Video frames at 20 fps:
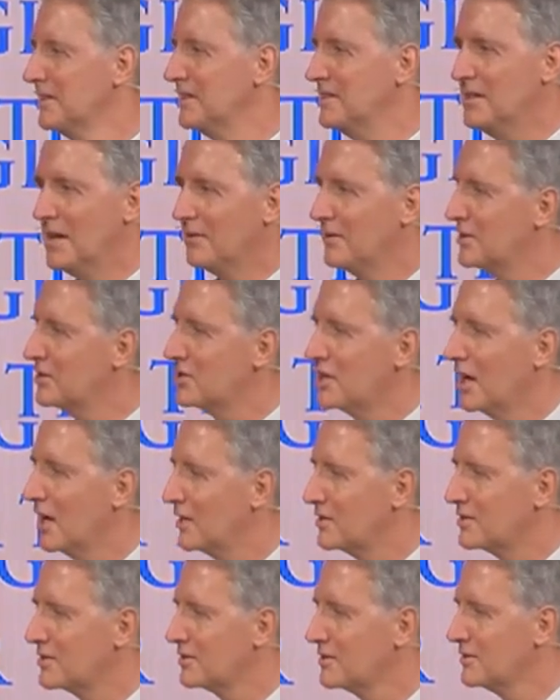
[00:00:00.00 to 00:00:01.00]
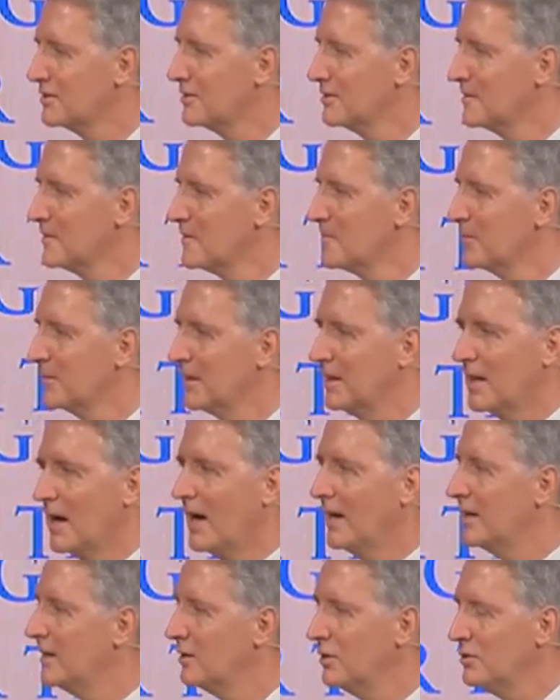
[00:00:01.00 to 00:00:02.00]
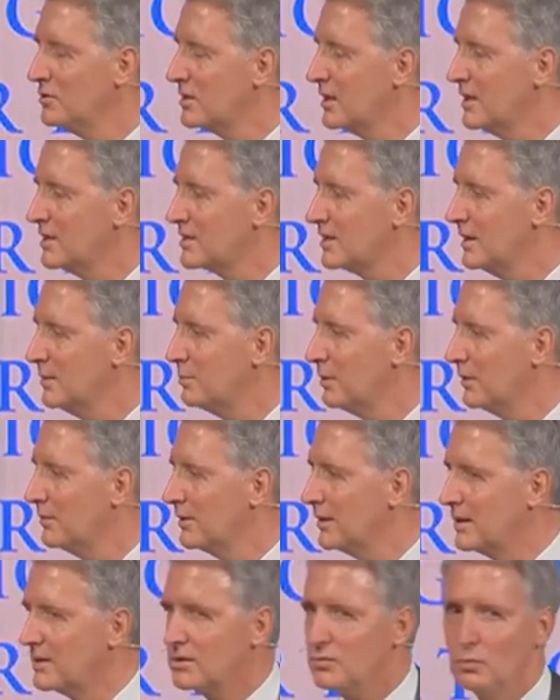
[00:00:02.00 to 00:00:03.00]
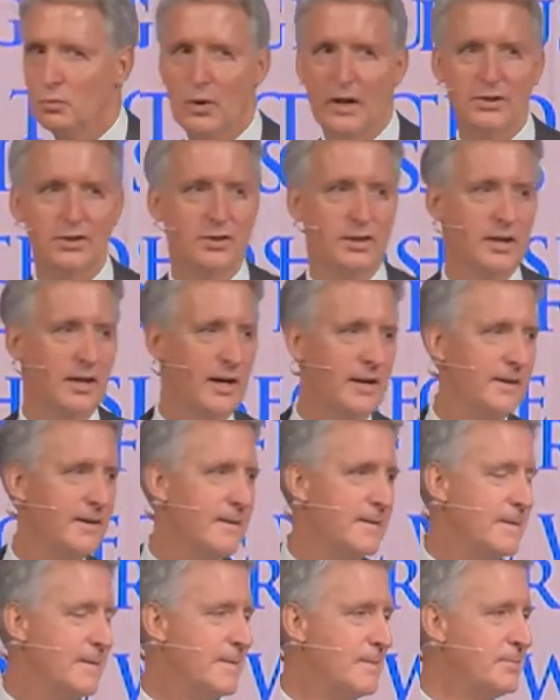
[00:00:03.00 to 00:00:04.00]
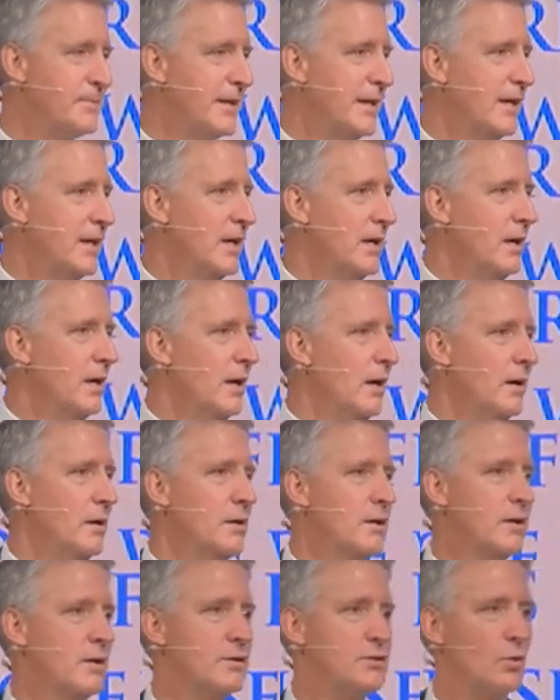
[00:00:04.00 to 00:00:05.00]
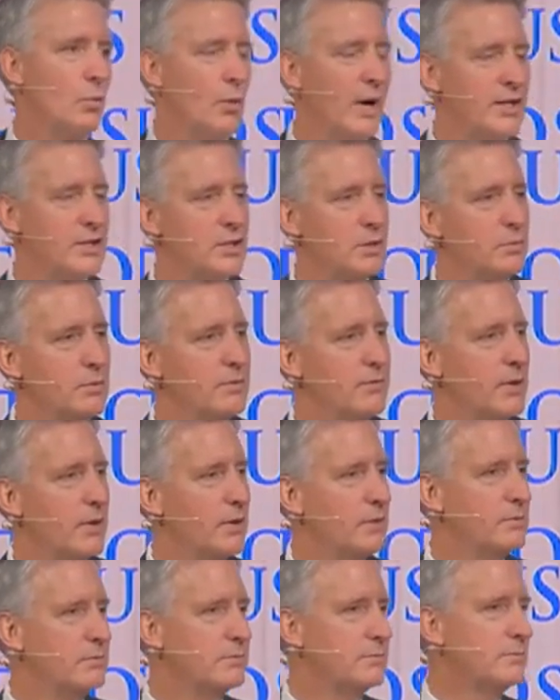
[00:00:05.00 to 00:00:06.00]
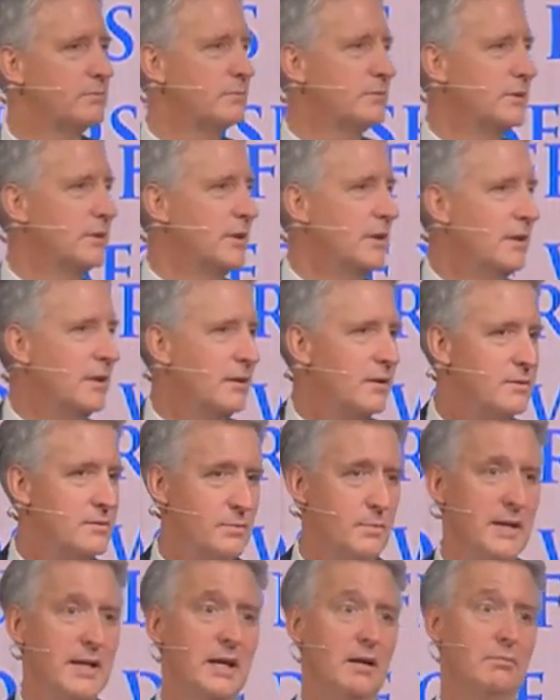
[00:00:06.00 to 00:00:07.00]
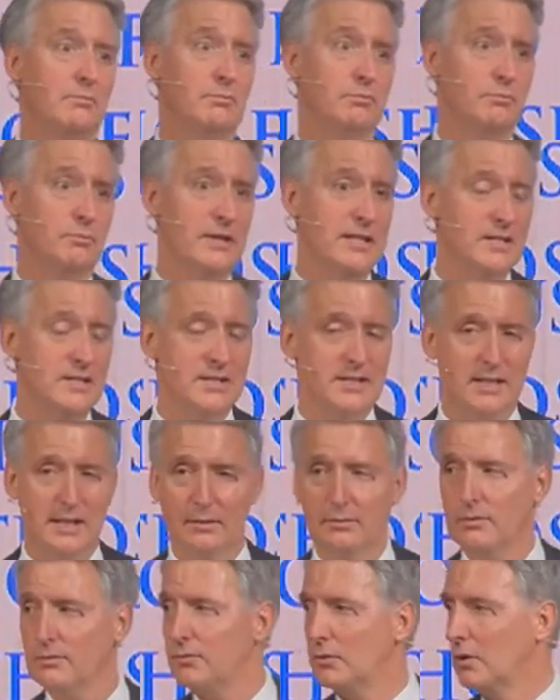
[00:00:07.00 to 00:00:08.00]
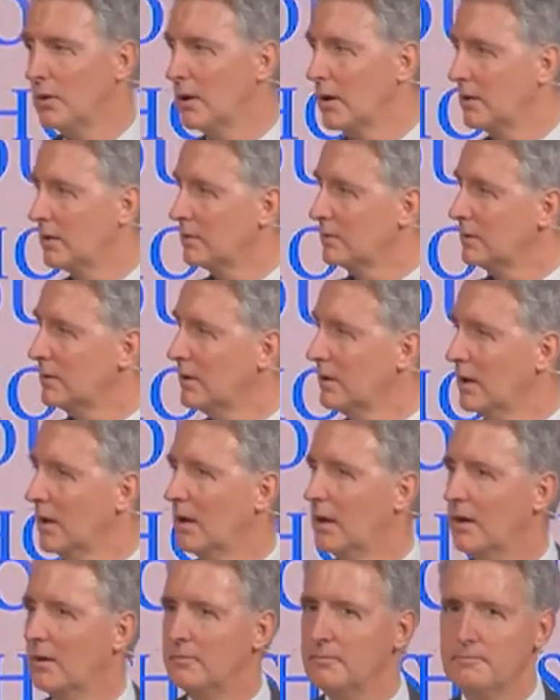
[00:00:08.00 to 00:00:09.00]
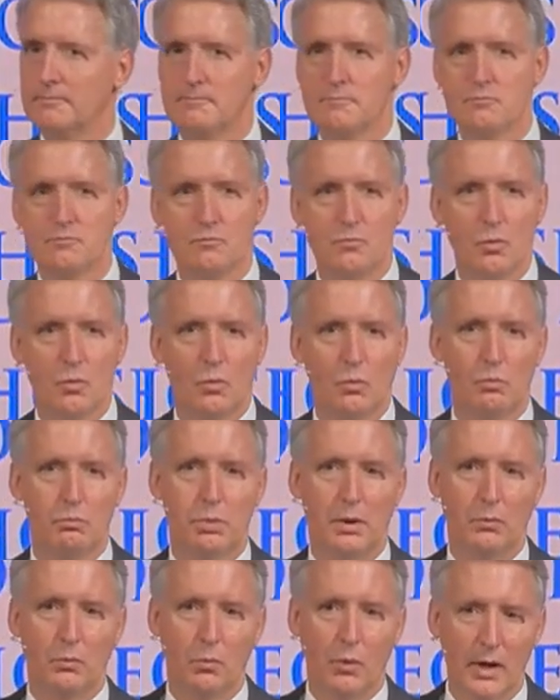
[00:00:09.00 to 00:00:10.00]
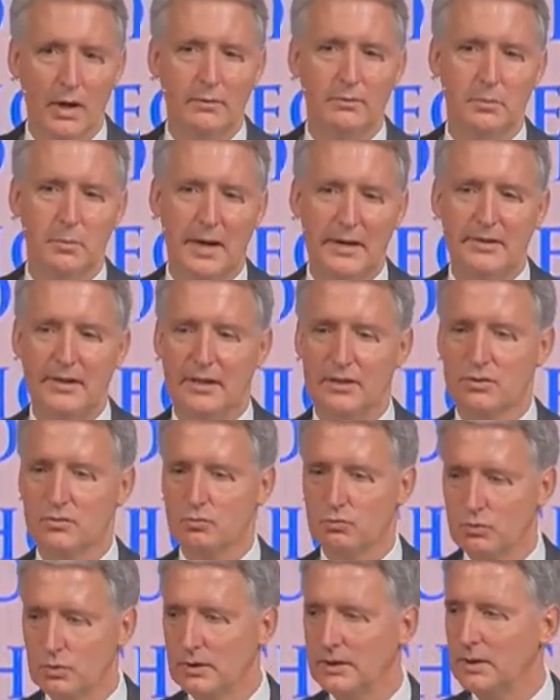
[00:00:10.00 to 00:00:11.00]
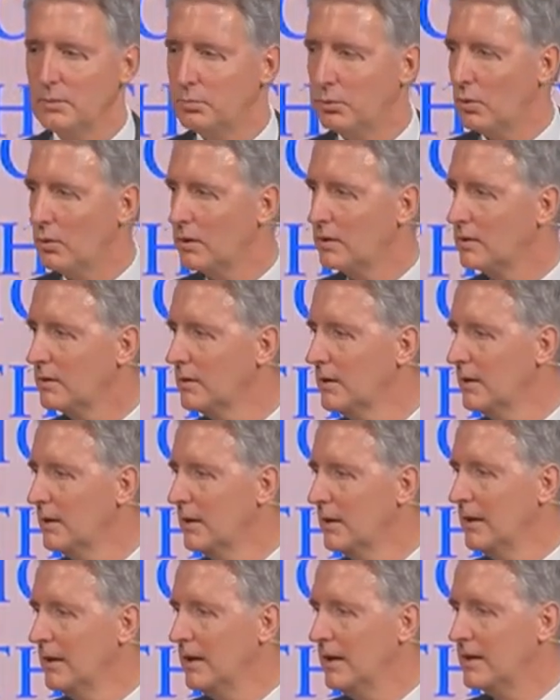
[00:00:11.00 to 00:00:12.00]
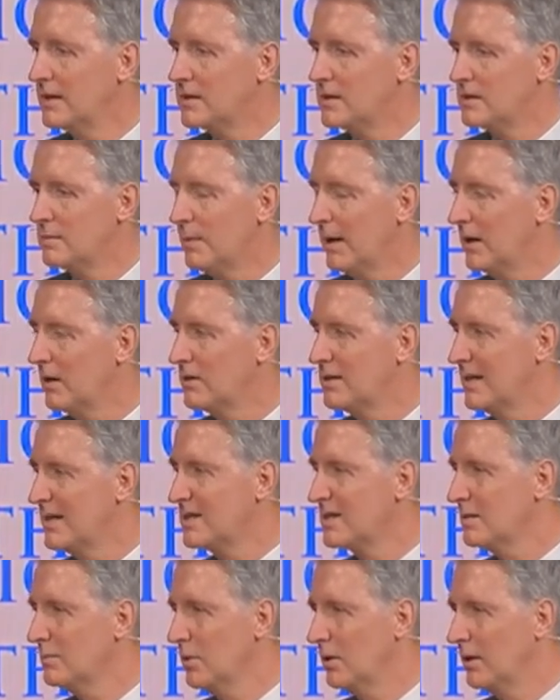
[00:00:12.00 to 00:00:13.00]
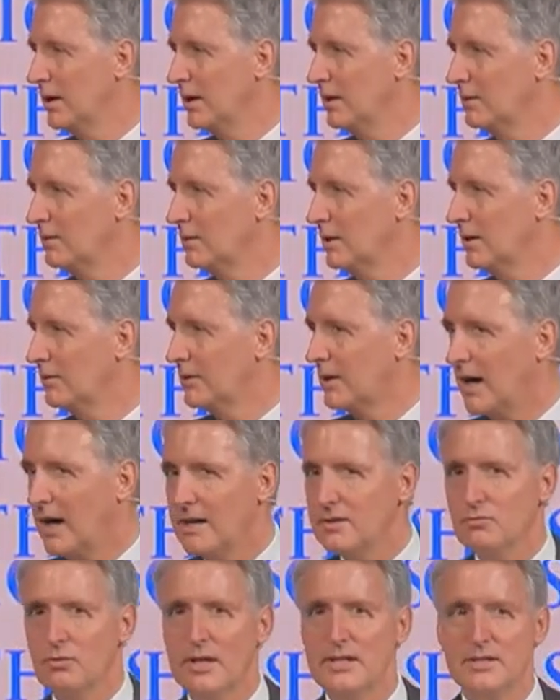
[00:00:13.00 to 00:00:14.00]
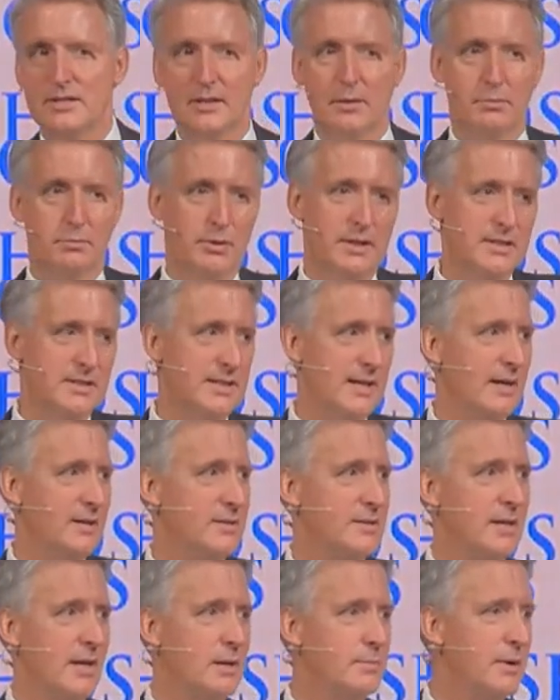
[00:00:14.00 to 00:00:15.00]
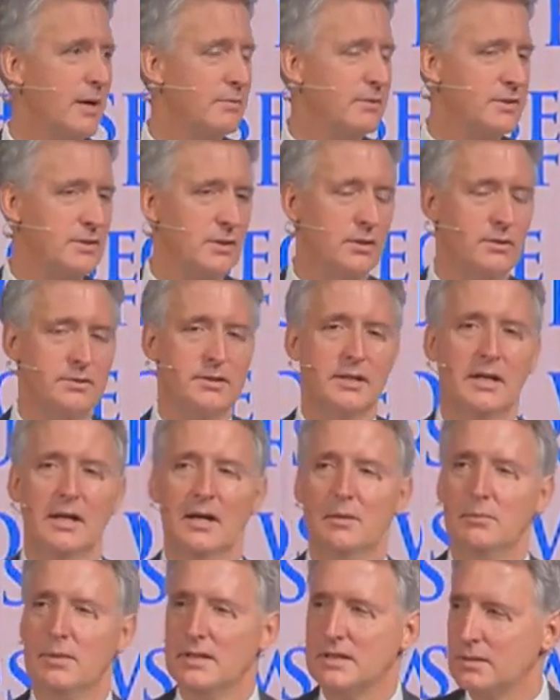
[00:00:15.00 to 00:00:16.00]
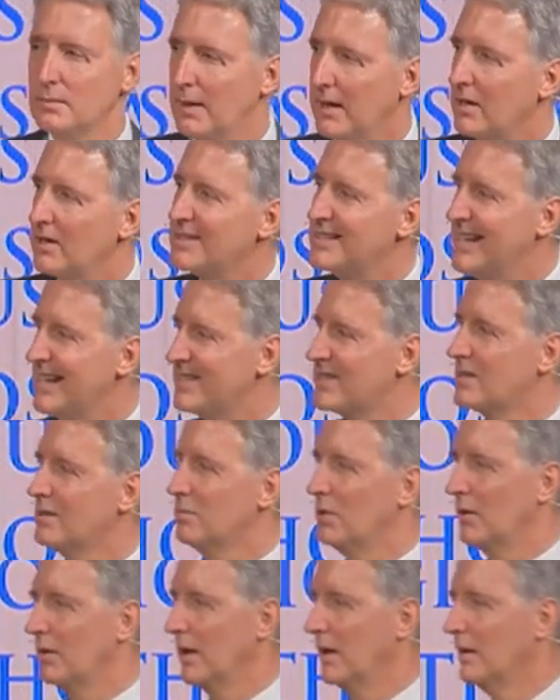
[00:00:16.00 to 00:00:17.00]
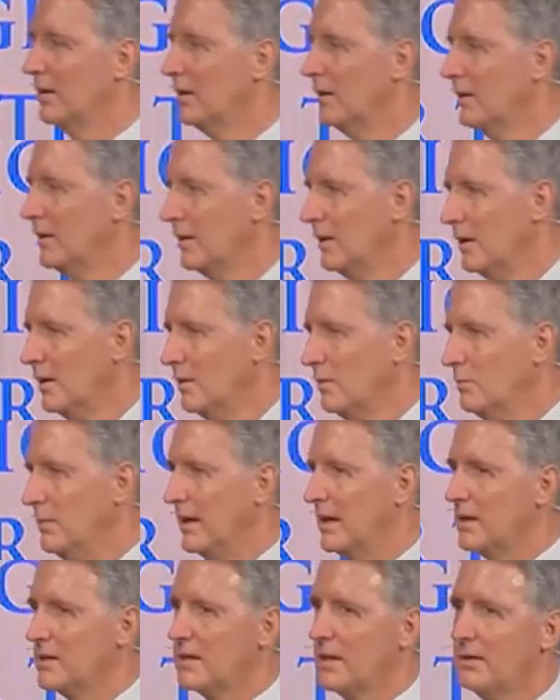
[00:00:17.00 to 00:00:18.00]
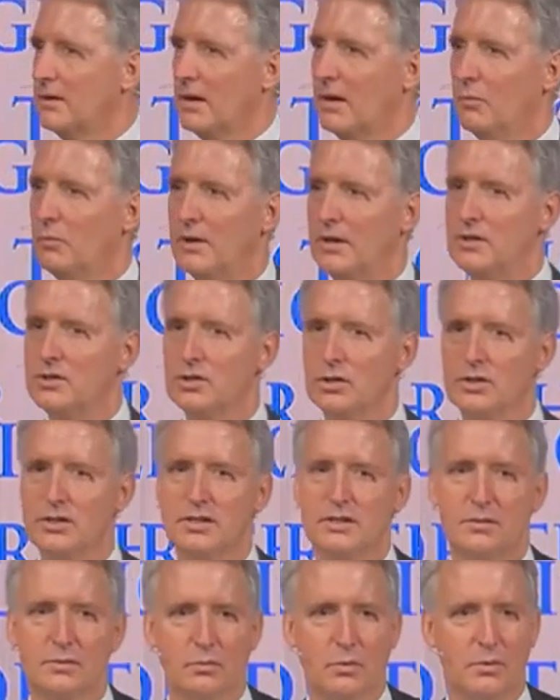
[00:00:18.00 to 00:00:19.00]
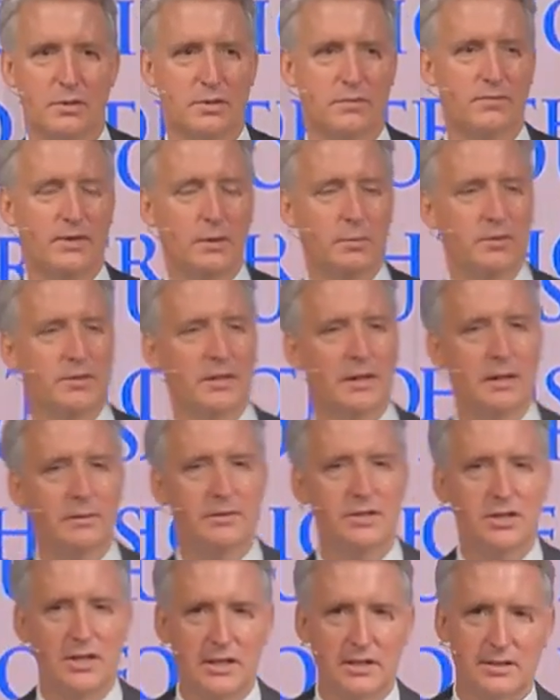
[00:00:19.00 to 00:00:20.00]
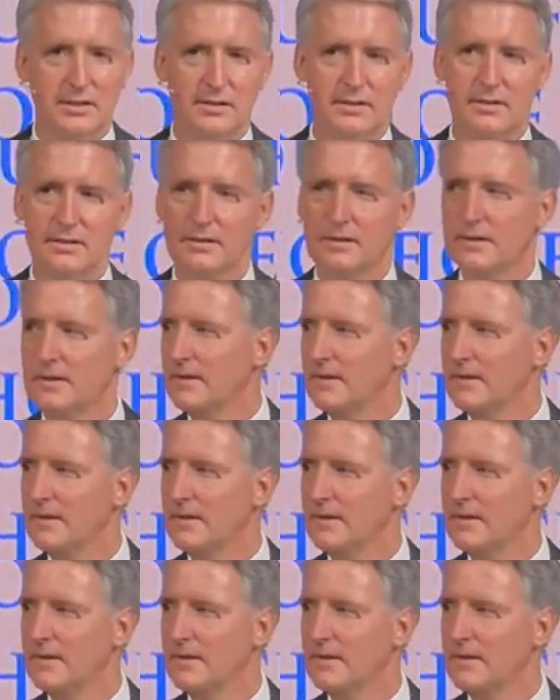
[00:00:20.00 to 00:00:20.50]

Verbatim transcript: Nothing's changed. God didn't lose any sleep over this. Why should I? So why should we vote? There's many reasons given for it, but one of them I think is really important is it's about our testimony. If God raises up and brings down, it's not about results, but it's about our testimony. Because when a church is filled with the love of Jesus,